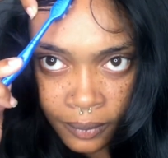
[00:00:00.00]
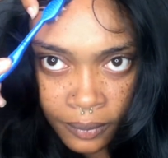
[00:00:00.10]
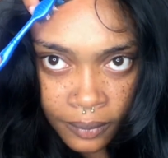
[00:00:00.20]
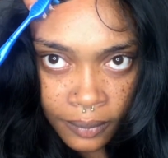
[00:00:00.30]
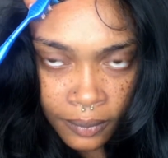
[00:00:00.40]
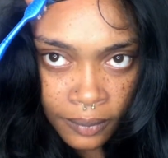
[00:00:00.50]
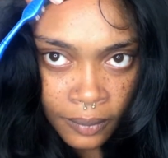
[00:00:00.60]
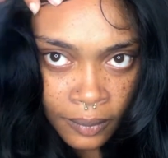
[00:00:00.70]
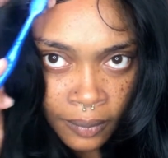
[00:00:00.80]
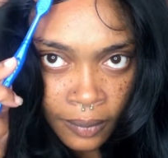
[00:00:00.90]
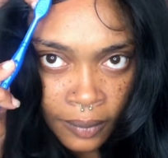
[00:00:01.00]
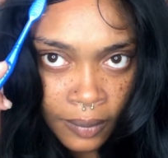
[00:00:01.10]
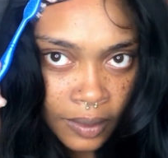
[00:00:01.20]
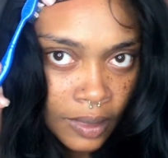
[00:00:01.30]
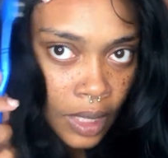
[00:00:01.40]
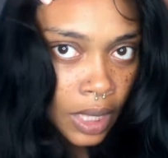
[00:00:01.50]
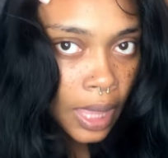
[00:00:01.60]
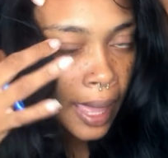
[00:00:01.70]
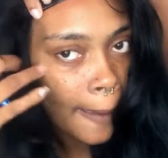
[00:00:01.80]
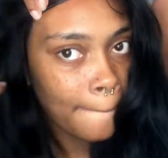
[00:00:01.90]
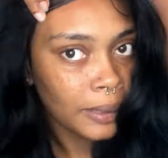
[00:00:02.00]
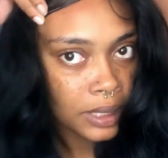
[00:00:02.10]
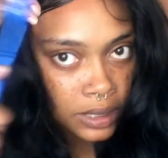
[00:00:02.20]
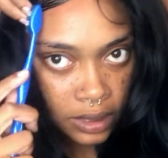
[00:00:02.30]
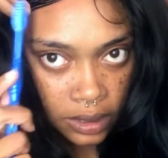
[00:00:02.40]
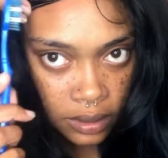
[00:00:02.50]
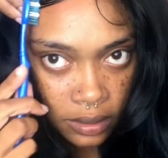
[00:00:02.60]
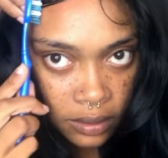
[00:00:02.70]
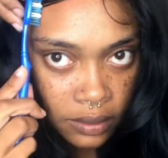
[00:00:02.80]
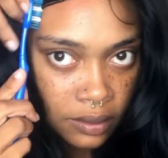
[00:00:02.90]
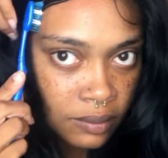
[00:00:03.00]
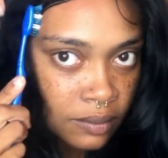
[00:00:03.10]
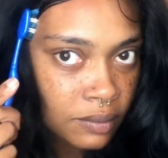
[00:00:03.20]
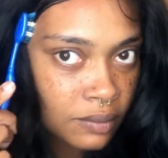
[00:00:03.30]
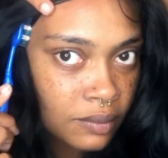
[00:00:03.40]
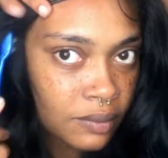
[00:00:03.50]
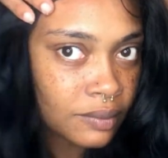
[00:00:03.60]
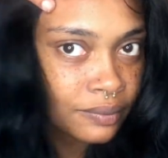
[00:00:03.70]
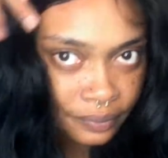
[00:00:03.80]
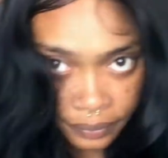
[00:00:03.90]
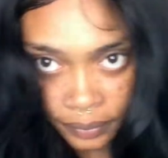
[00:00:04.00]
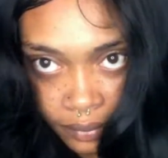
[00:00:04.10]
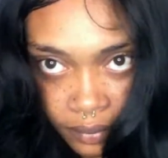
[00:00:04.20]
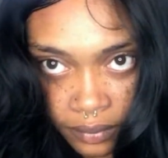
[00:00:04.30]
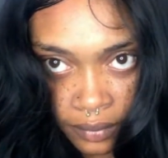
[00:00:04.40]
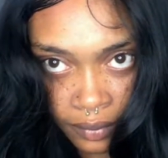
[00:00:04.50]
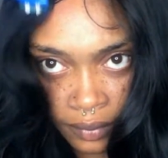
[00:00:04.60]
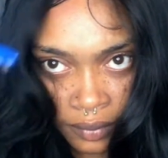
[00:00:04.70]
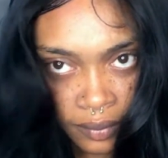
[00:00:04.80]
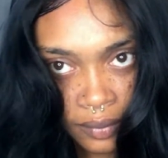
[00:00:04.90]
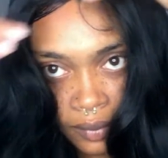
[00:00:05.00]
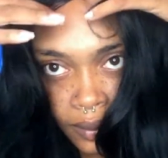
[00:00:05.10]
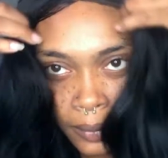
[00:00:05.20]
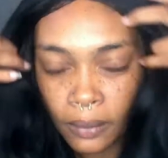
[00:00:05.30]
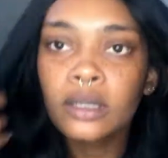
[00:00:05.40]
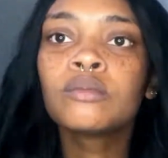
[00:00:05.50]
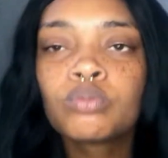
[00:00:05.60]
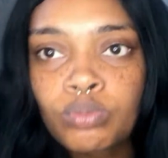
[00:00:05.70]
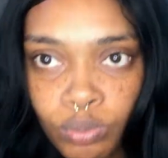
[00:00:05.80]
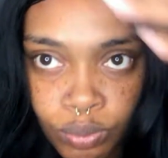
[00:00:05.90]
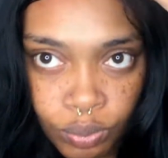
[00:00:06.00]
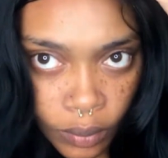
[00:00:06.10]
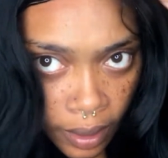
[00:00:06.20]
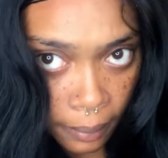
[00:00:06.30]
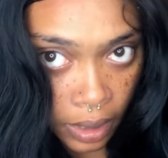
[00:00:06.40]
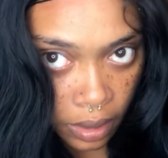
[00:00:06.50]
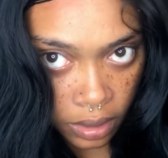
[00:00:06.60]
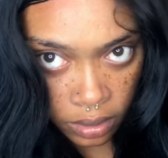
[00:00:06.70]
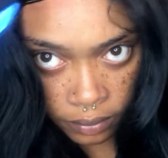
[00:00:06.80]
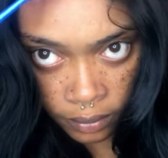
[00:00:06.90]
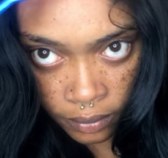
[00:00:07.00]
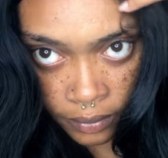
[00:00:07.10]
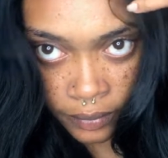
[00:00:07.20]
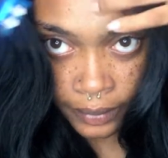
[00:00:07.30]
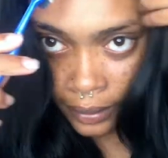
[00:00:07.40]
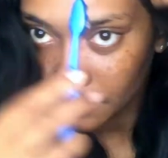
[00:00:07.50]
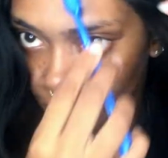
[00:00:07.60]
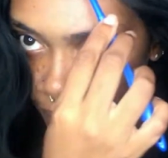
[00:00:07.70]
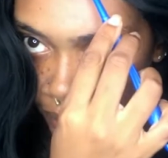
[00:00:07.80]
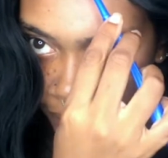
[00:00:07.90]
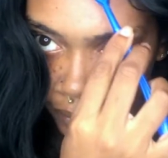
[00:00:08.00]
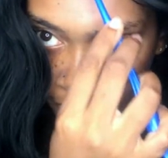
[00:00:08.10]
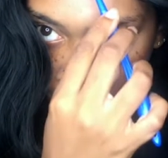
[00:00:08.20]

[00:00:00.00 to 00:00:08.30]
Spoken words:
So I'm just gonna try to do some baby hairs to the front. Not really, just like the illusion of it mostly.